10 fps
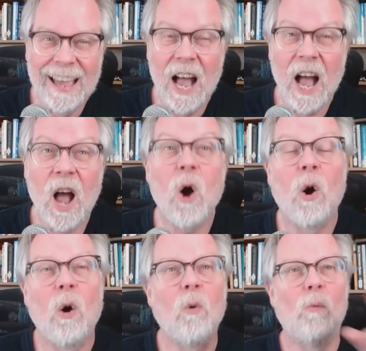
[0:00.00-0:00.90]

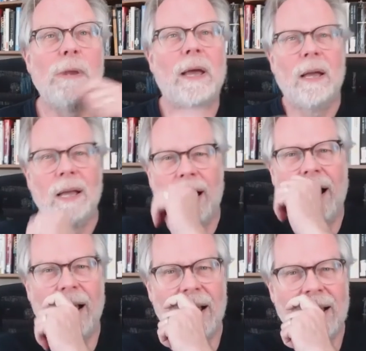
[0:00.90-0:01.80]
Oh, yeah.
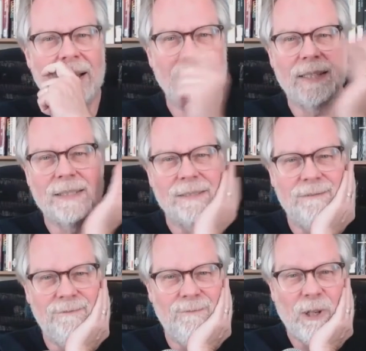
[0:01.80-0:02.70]

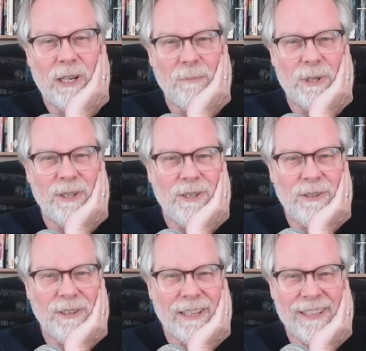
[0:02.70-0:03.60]
What kind of beer do you
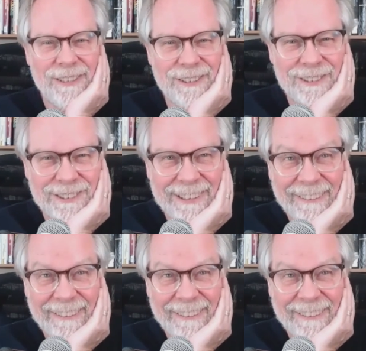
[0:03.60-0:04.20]
think I used?